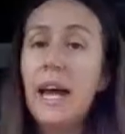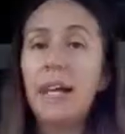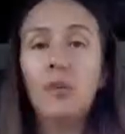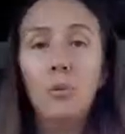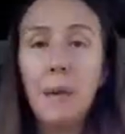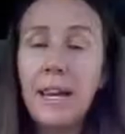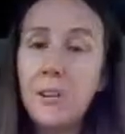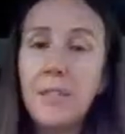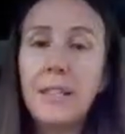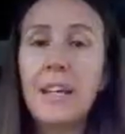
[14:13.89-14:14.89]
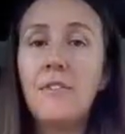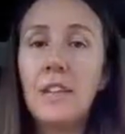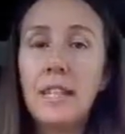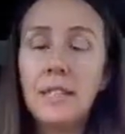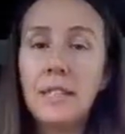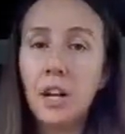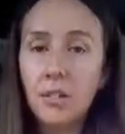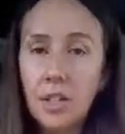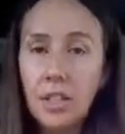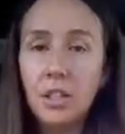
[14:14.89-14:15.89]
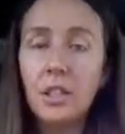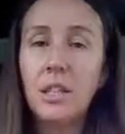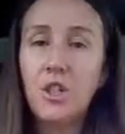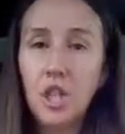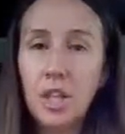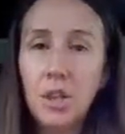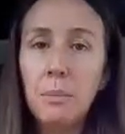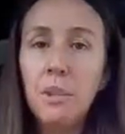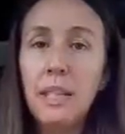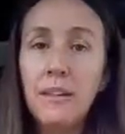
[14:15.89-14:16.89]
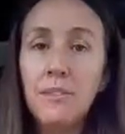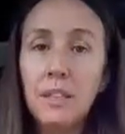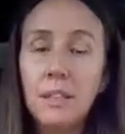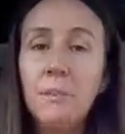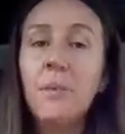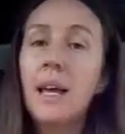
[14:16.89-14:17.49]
And you'll manifest evidence of these changing beliefs.